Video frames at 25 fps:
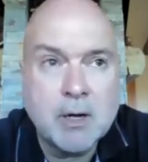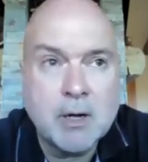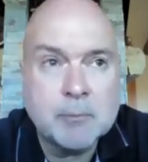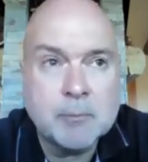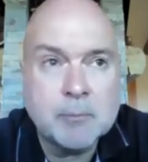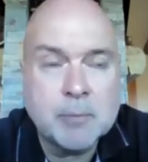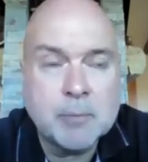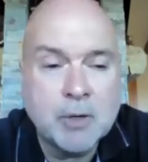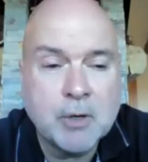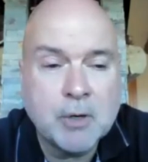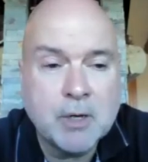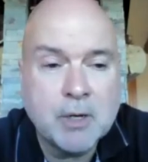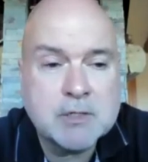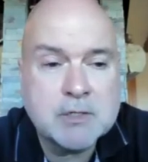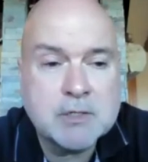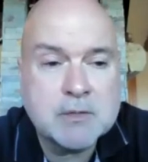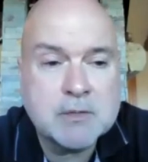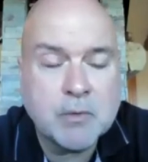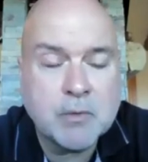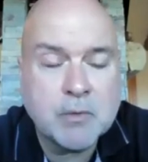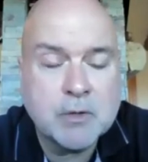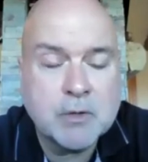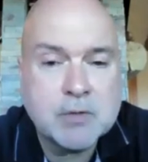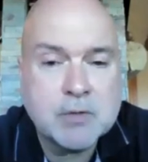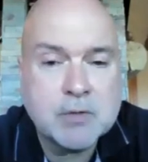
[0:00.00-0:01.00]
push
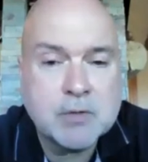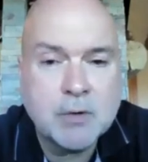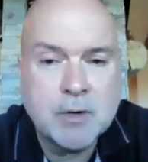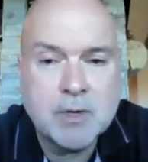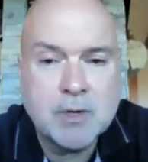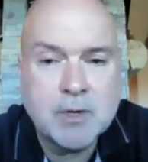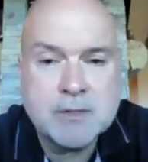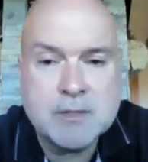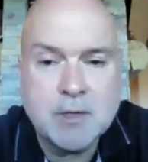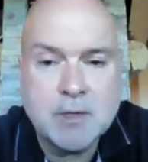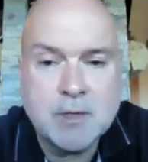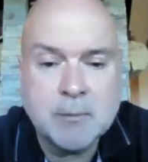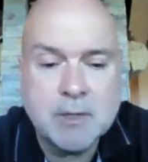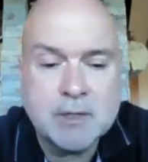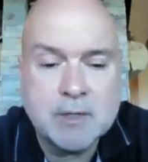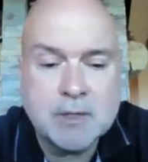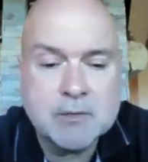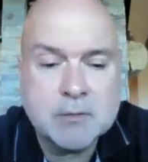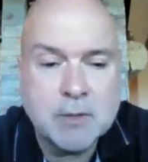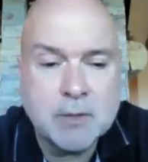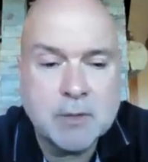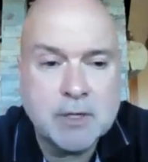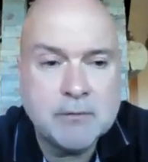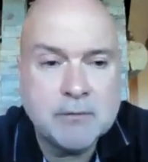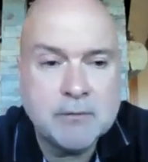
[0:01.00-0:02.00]
for tourism is
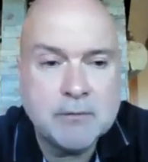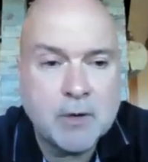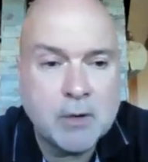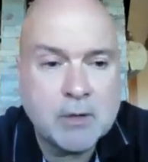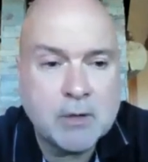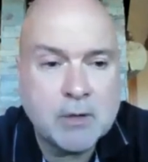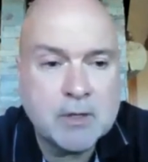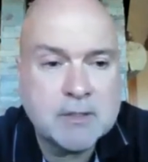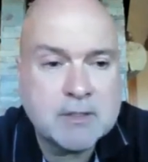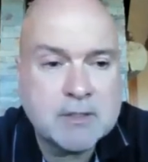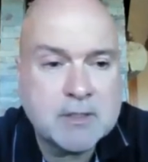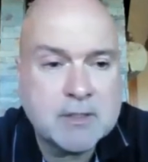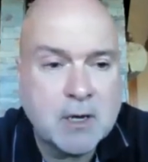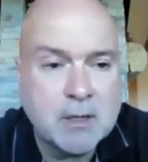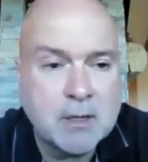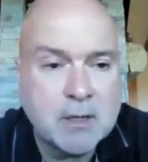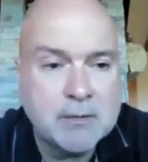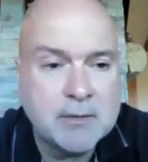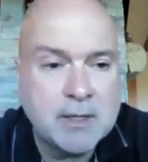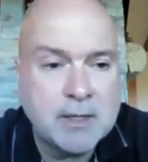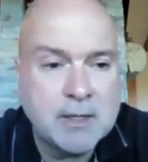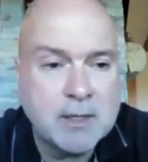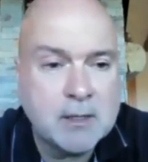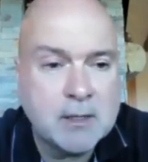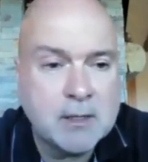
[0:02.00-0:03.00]
really focused on
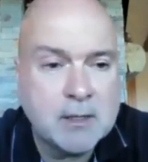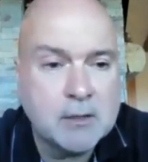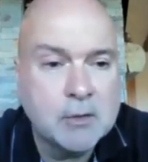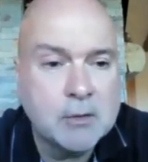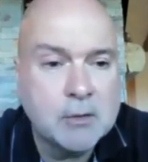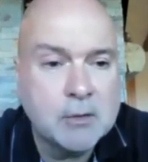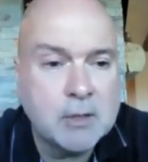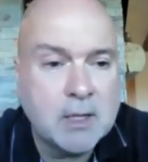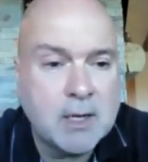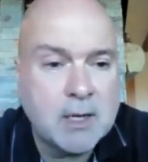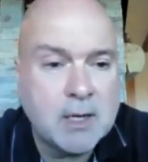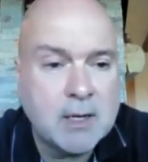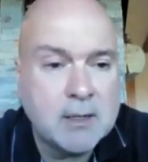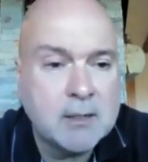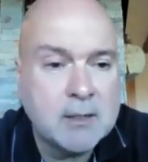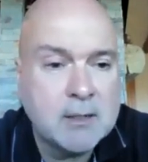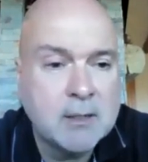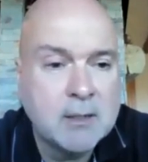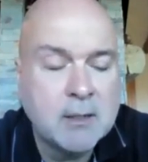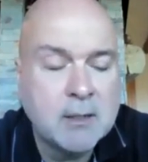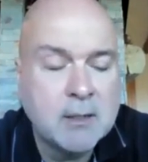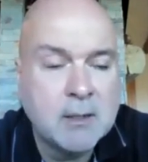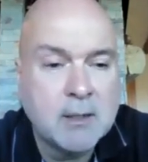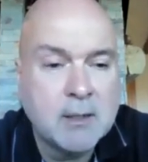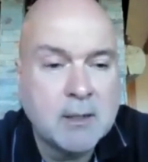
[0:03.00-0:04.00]
the Alula
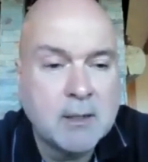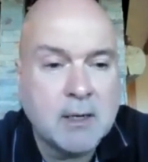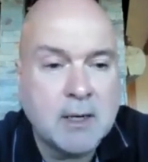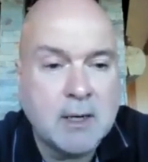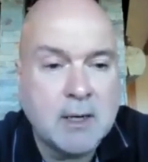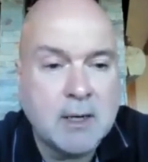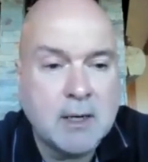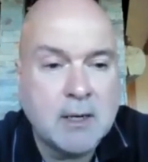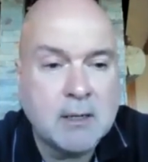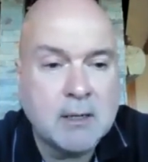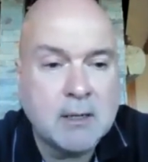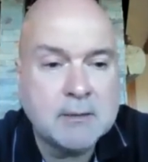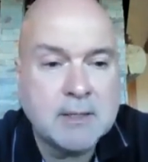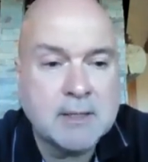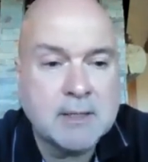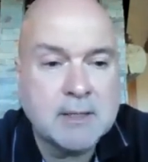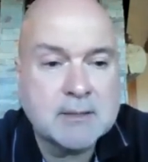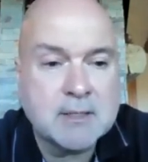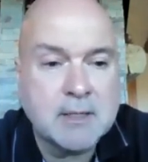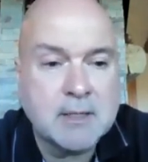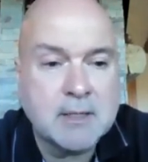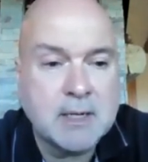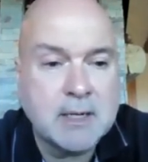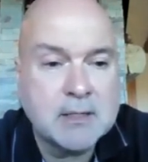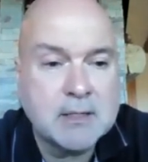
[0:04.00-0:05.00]

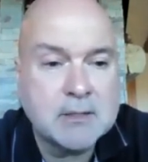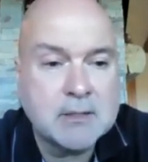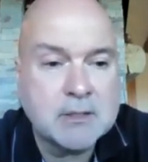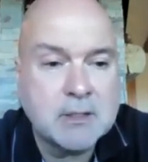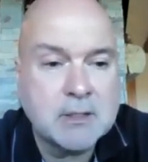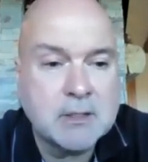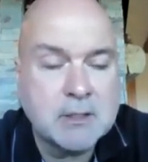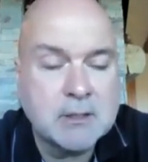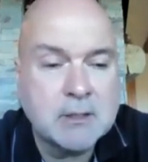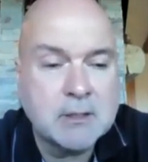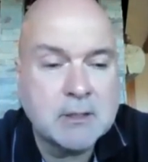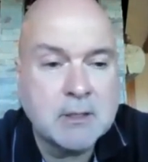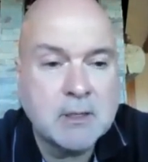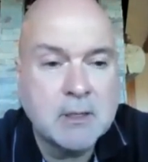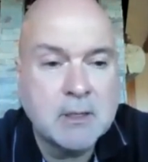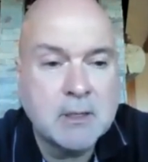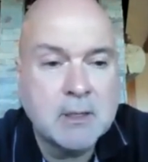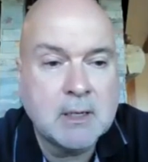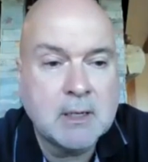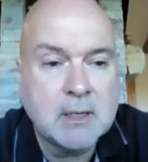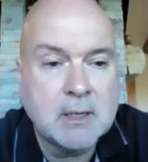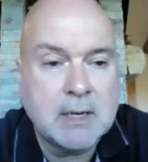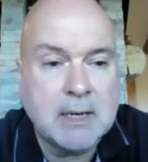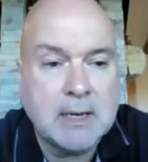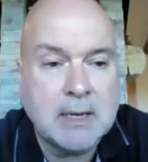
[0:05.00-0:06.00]
destination,
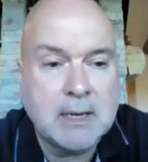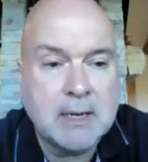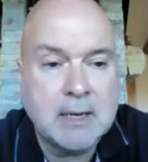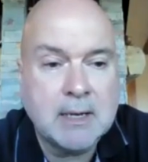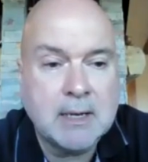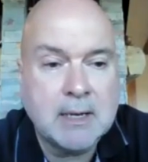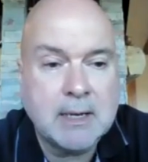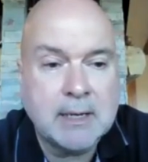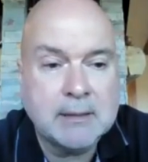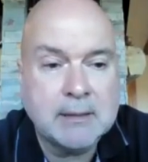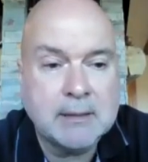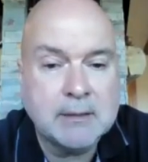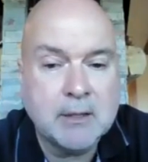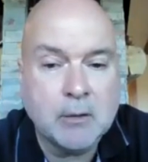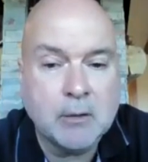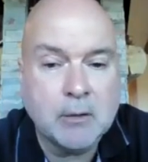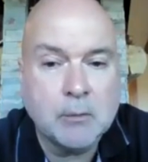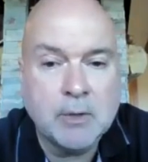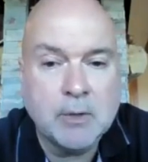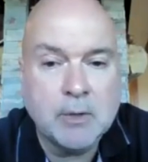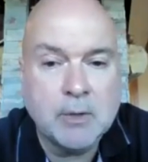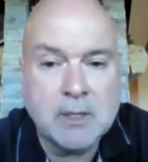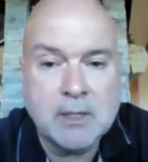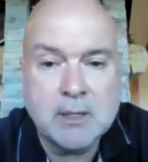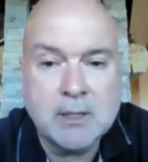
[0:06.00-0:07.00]
and they're
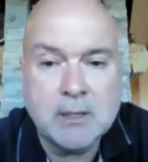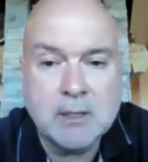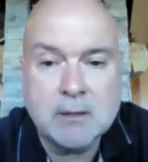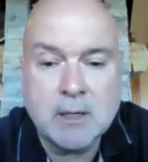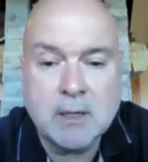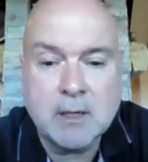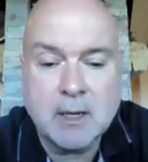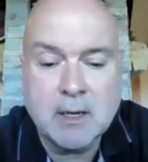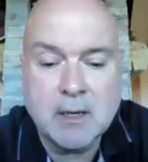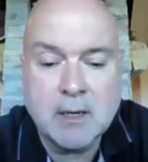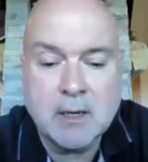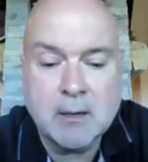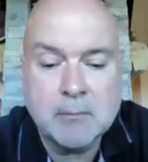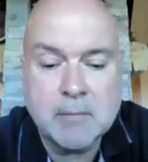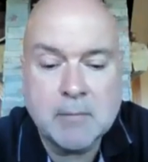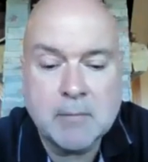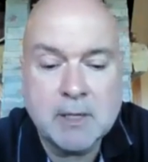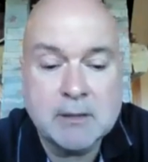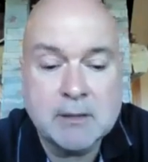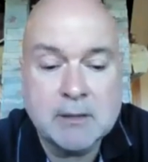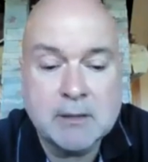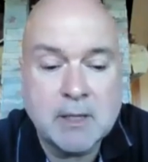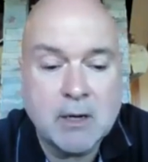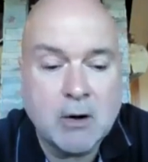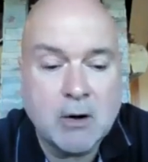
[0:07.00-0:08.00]
really
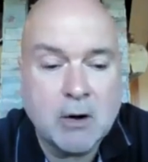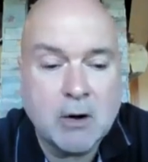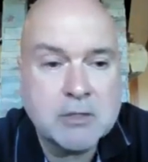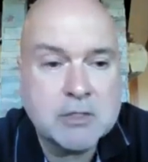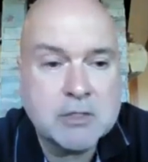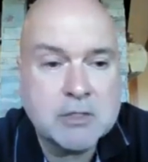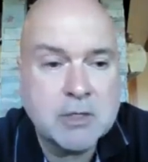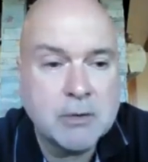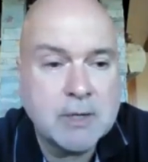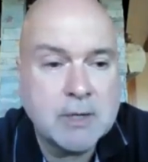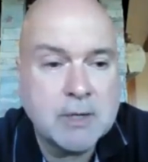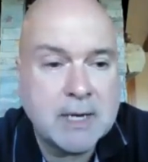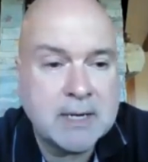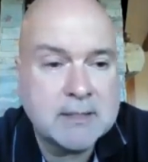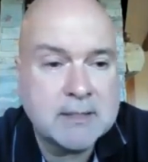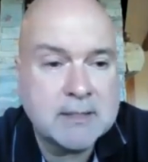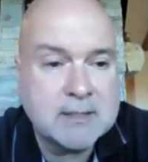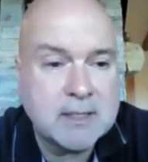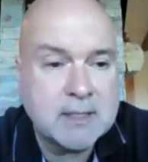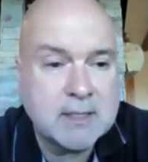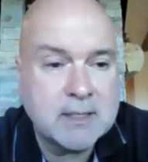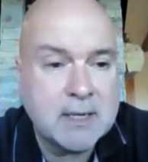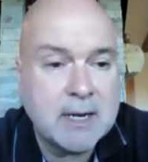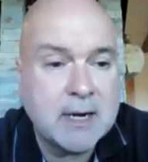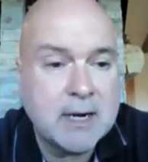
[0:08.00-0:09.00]
they are
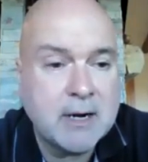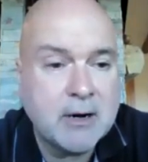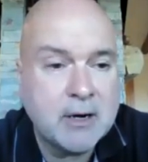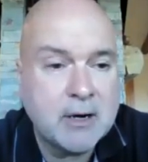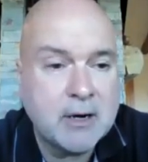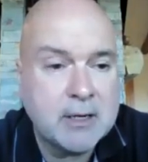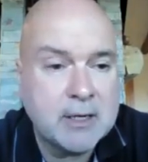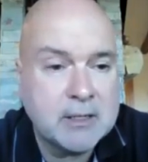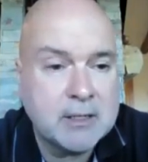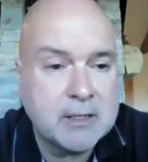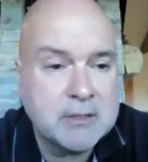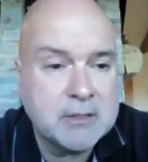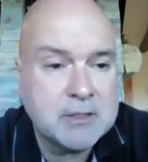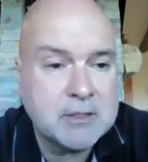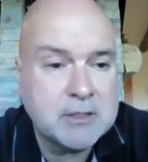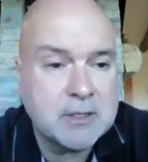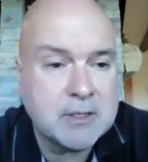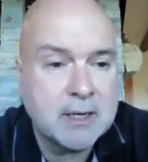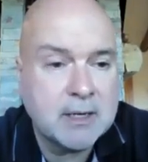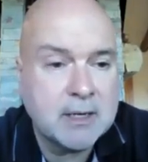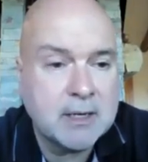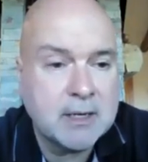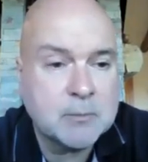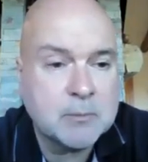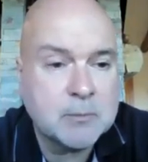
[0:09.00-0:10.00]
showcasing heritage
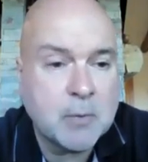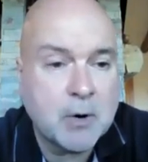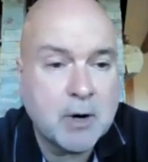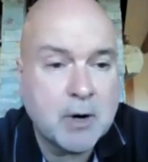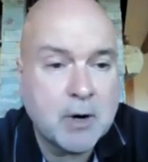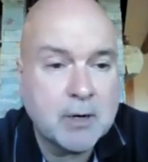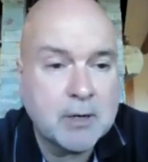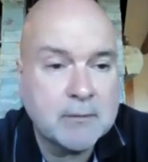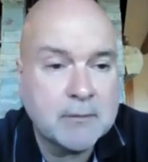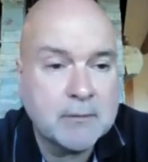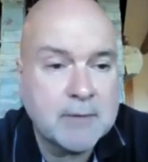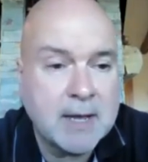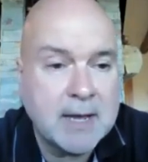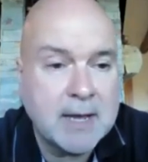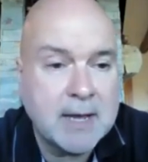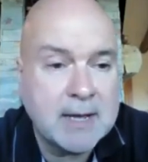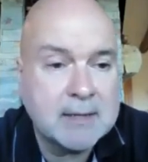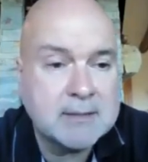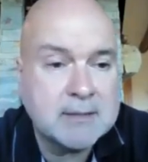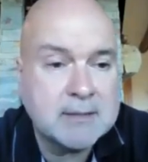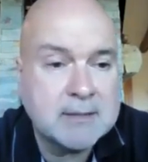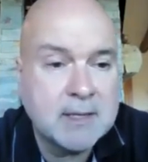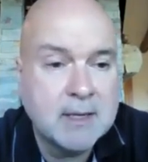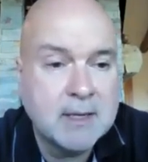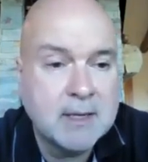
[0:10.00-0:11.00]
as part of that
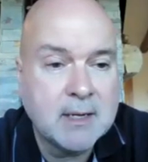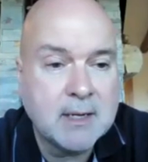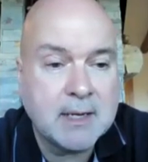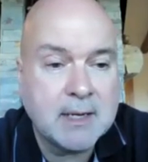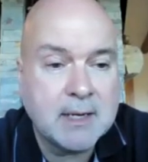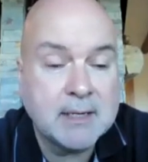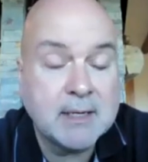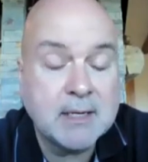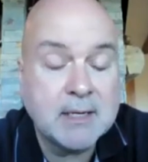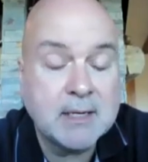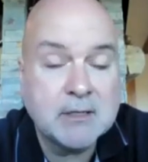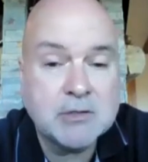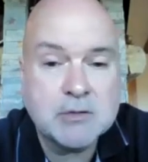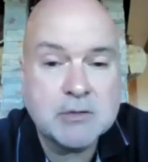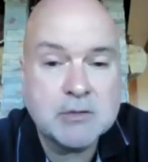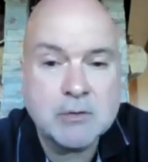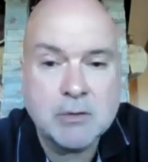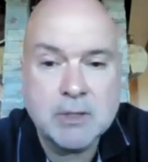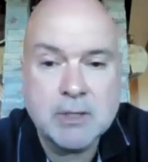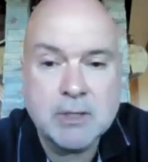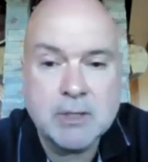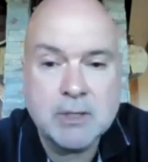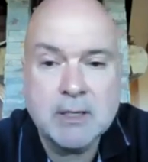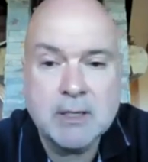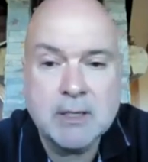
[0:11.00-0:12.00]
and
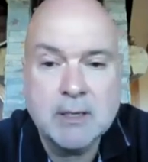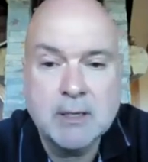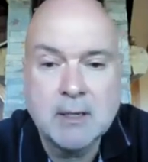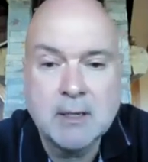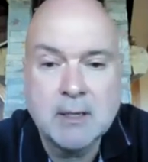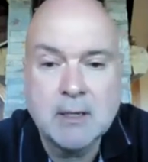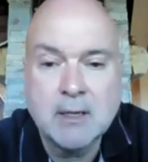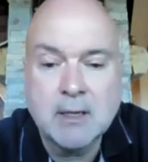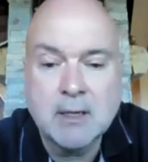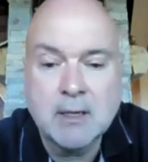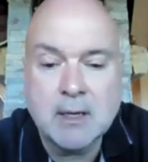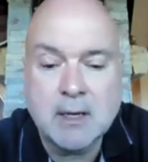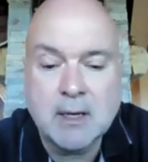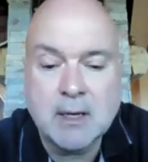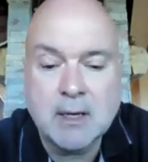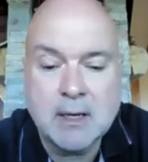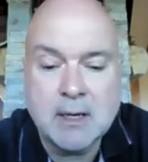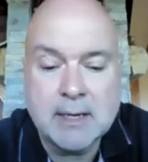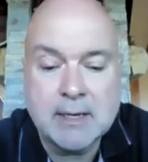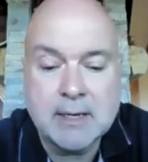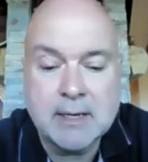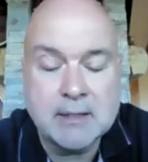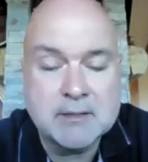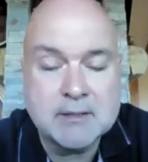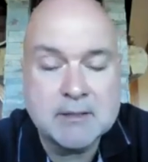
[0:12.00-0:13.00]
history.
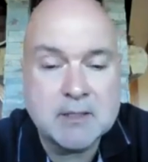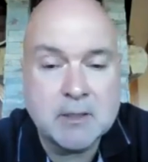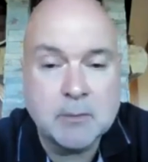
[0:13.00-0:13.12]
And it's a